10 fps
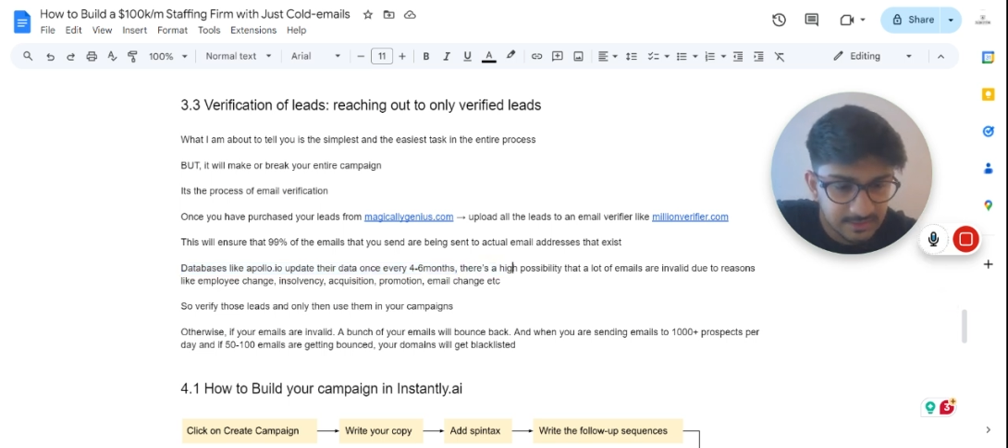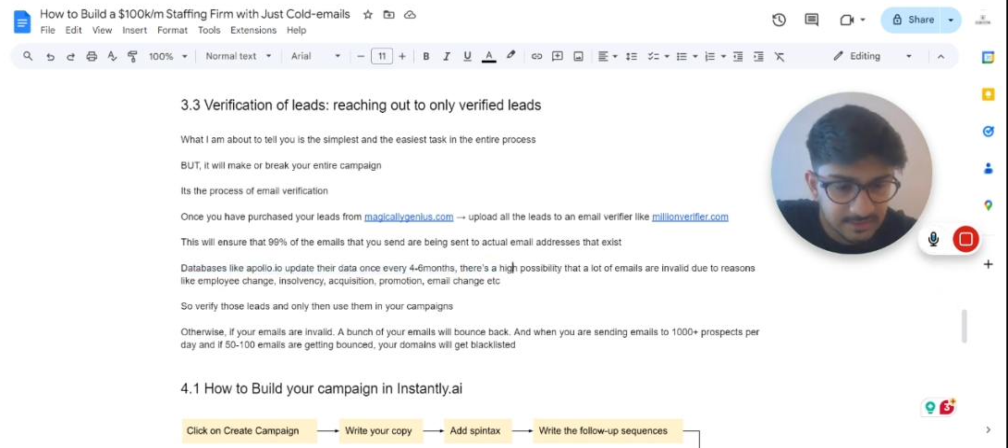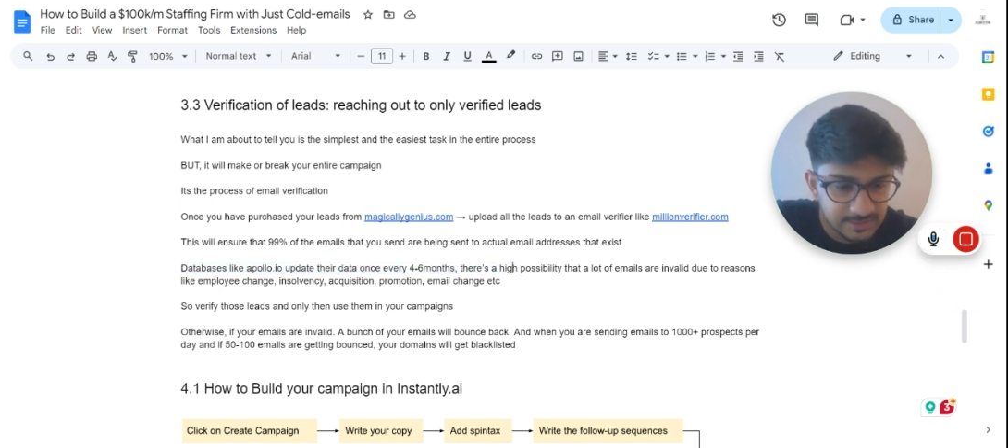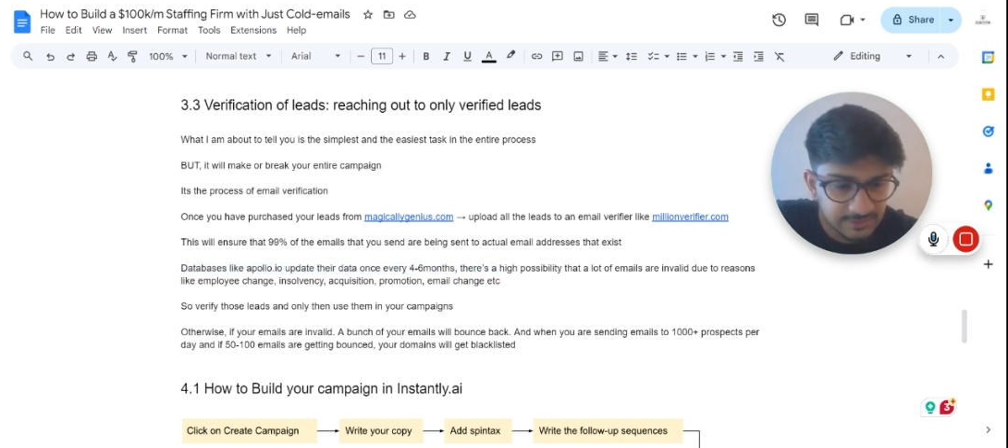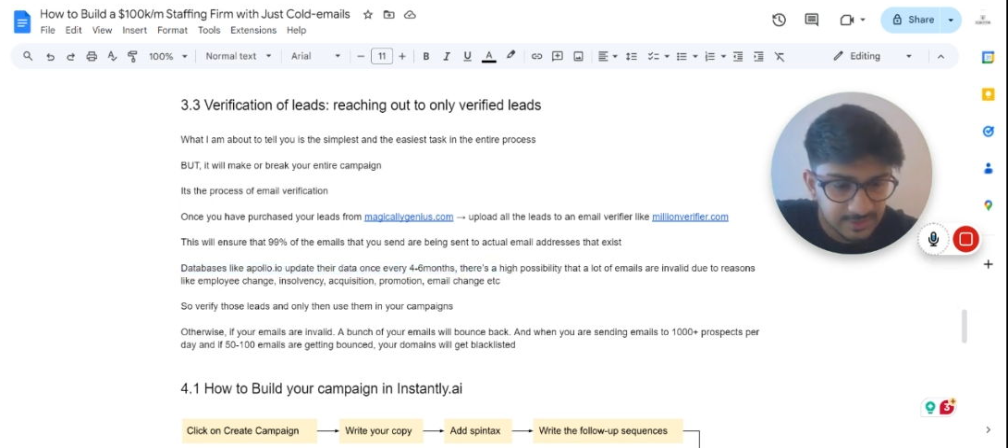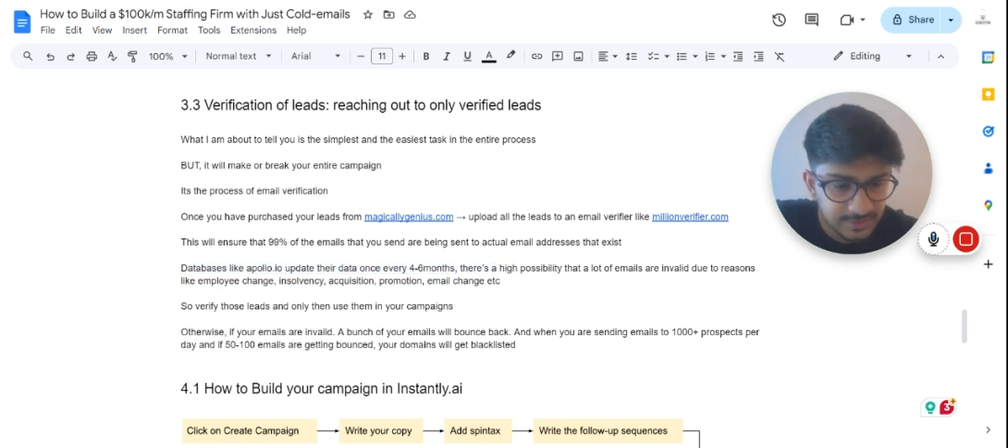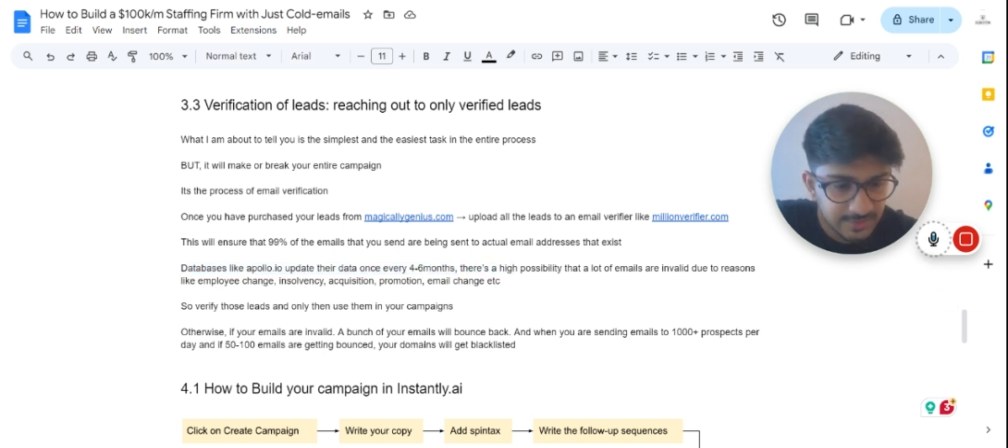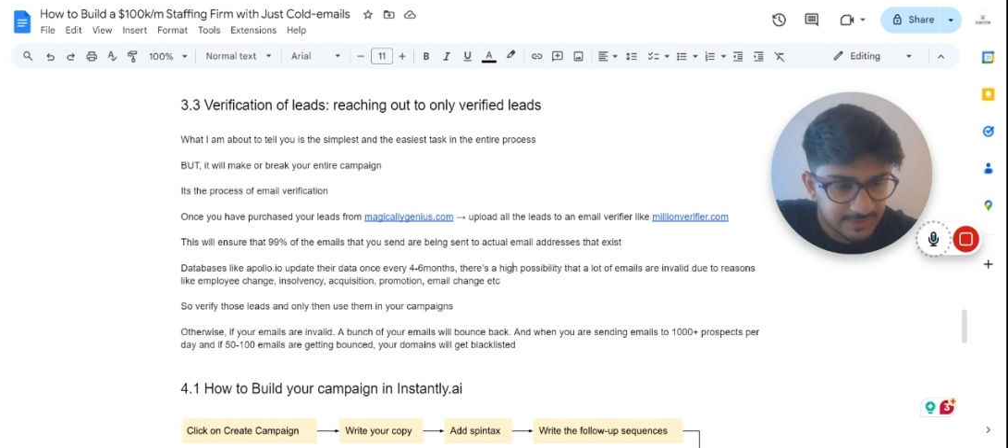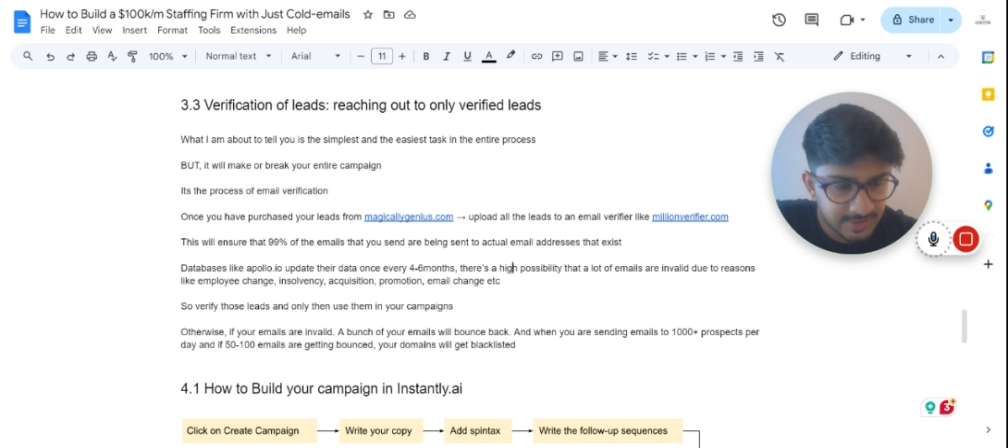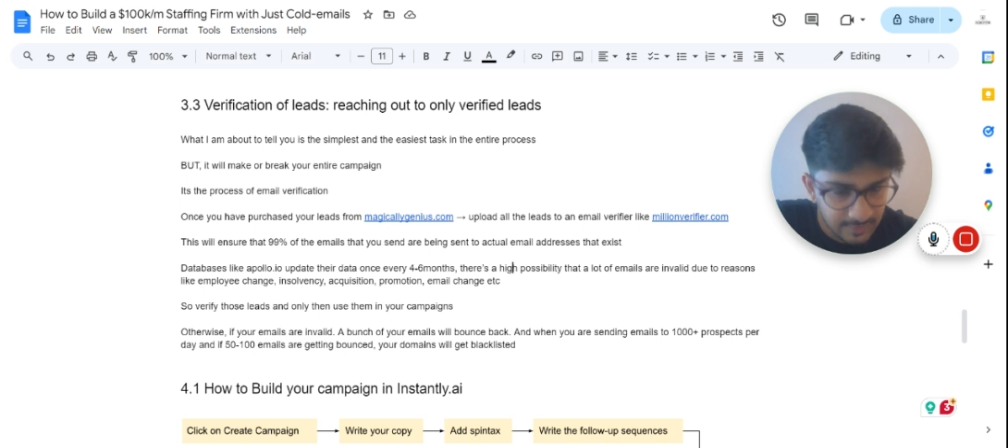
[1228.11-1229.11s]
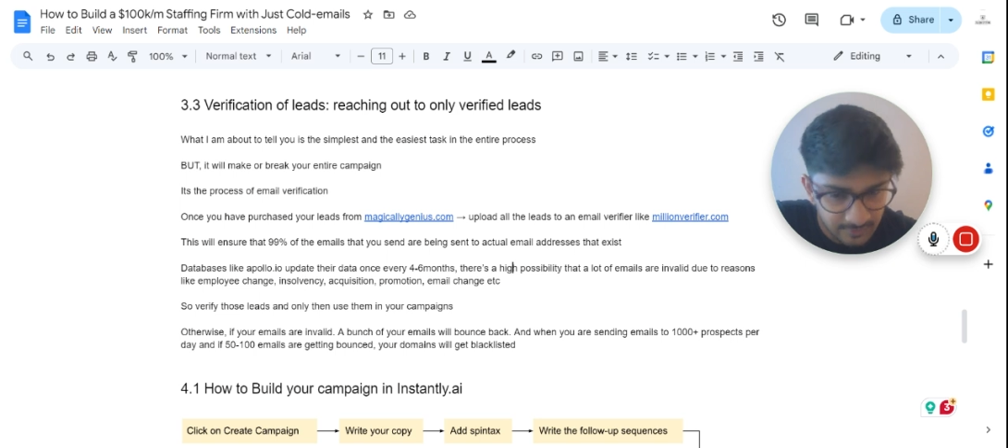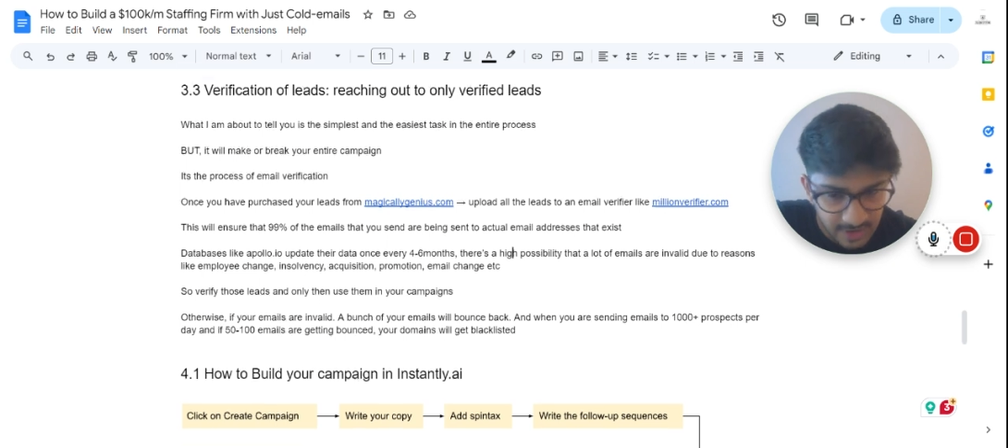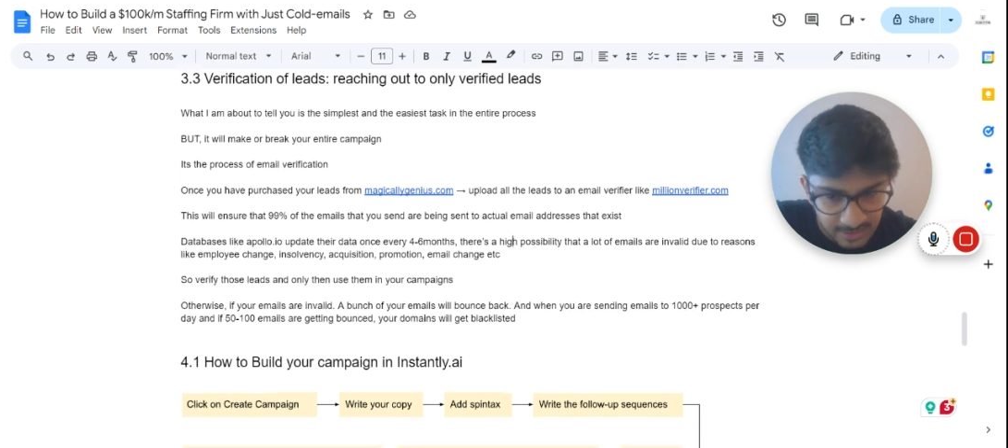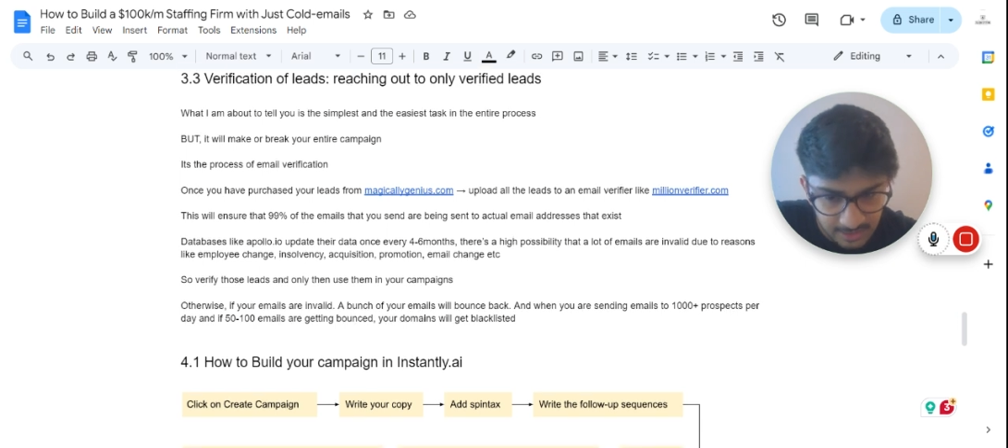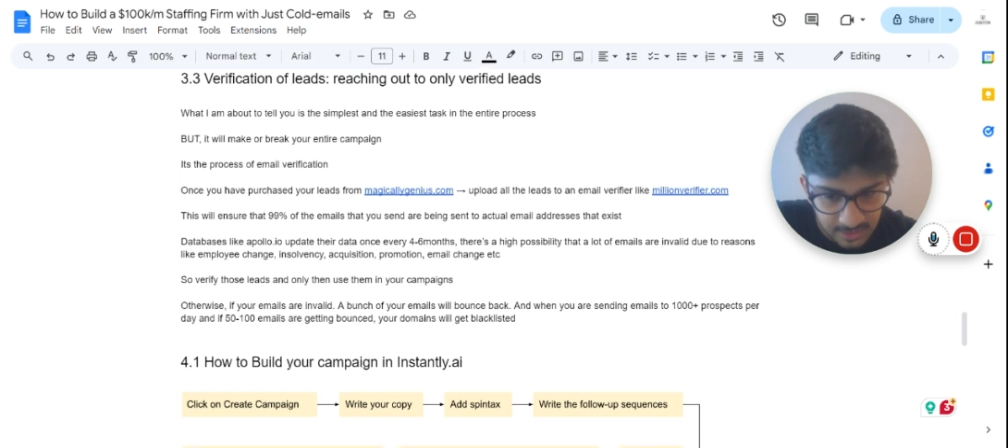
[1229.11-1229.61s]
these emails are
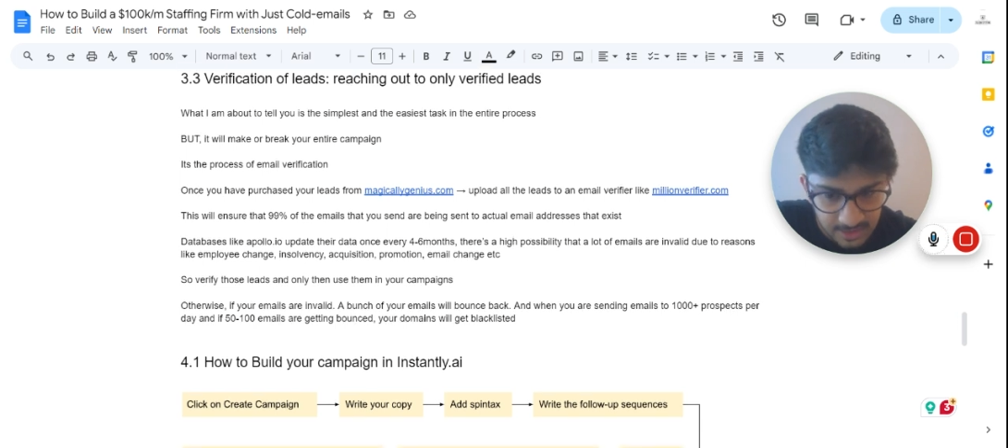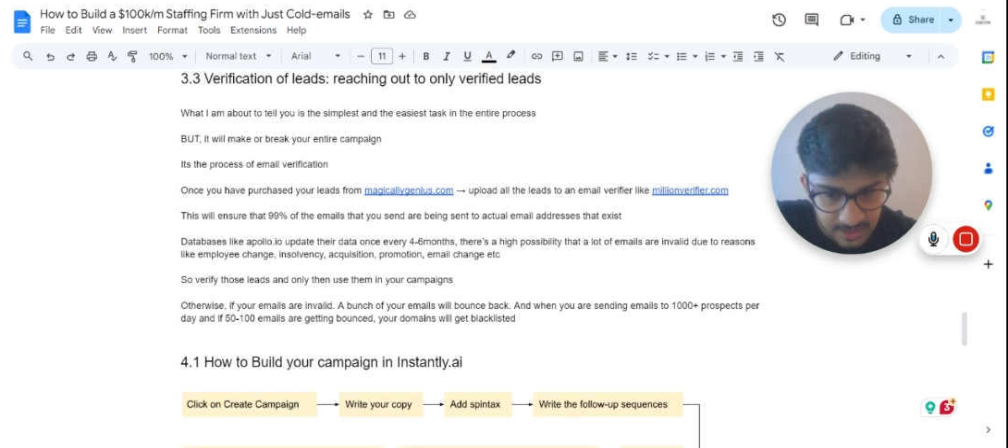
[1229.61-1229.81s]
invalid.